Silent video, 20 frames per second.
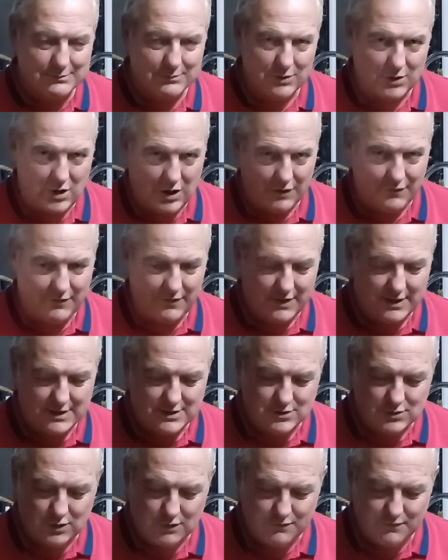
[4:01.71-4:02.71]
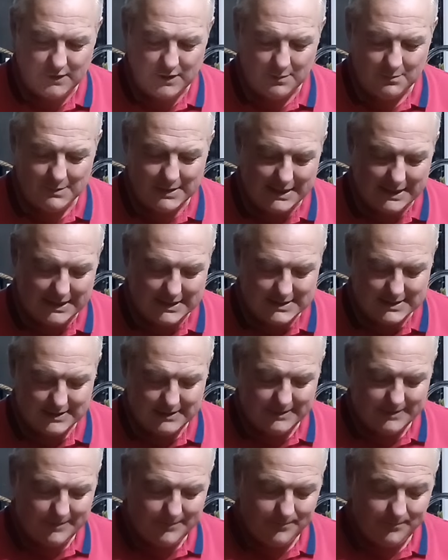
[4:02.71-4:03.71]
We'll cover this off in a minute.
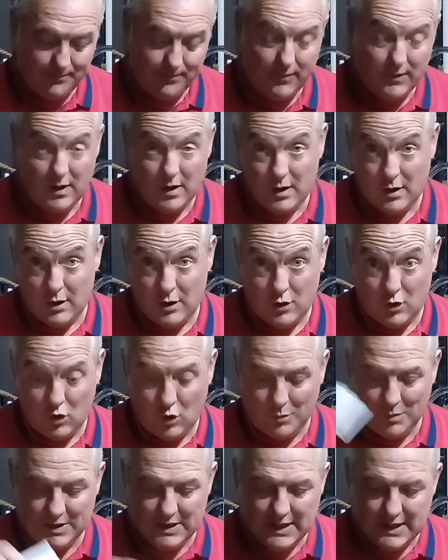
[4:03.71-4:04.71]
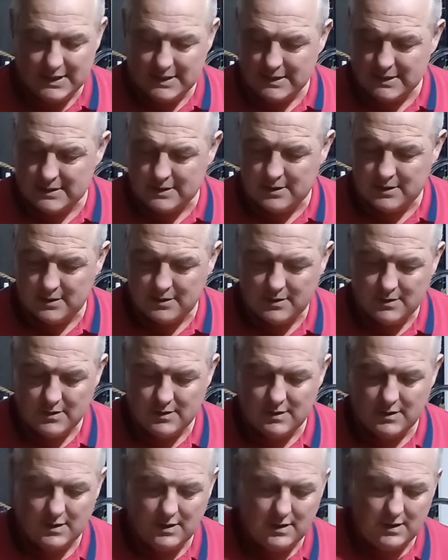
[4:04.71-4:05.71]
Normal yeast,
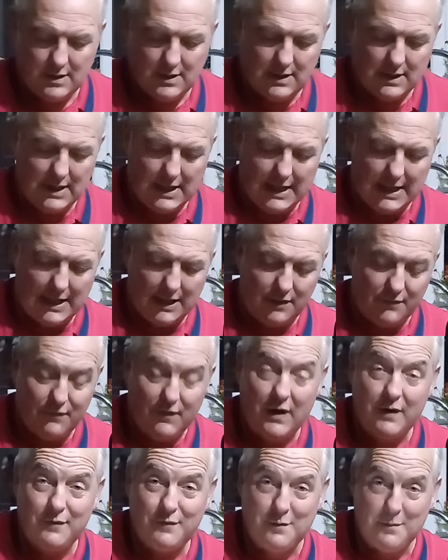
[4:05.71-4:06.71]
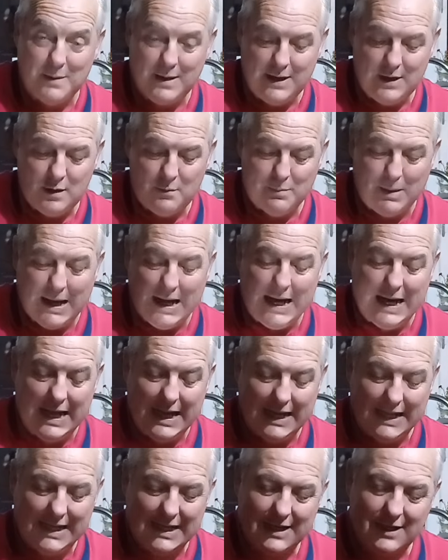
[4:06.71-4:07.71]
and a very familiar
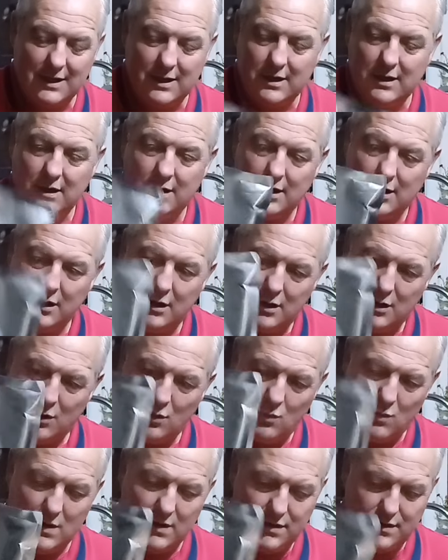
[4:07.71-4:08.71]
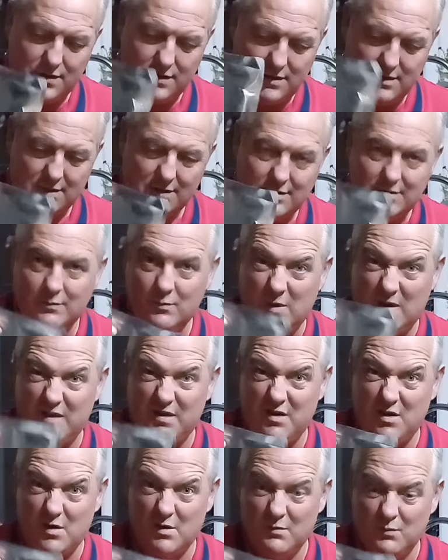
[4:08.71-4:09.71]
bag with
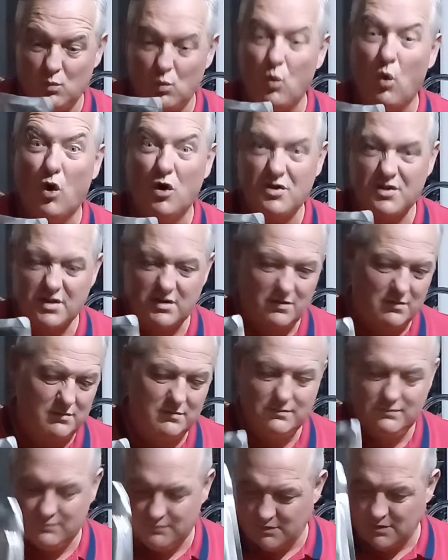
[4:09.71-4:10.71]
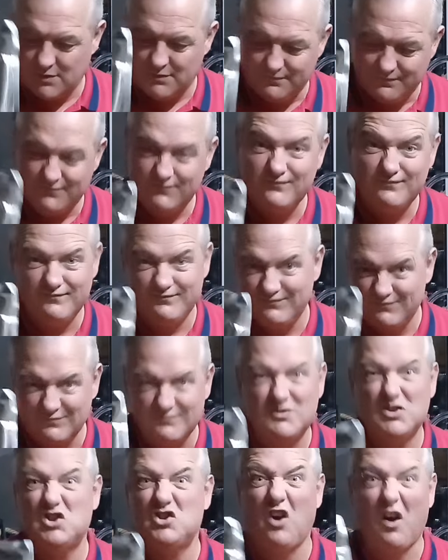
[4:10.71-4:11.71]
your wort or your
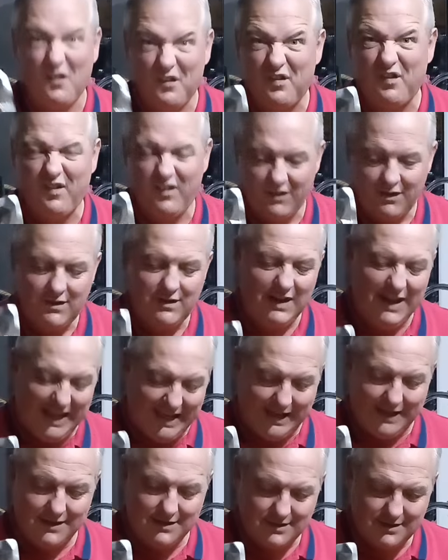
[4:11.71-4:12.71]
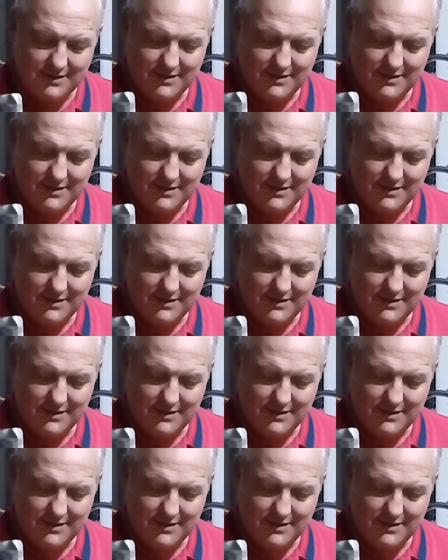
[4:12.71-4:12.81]
stuff in it.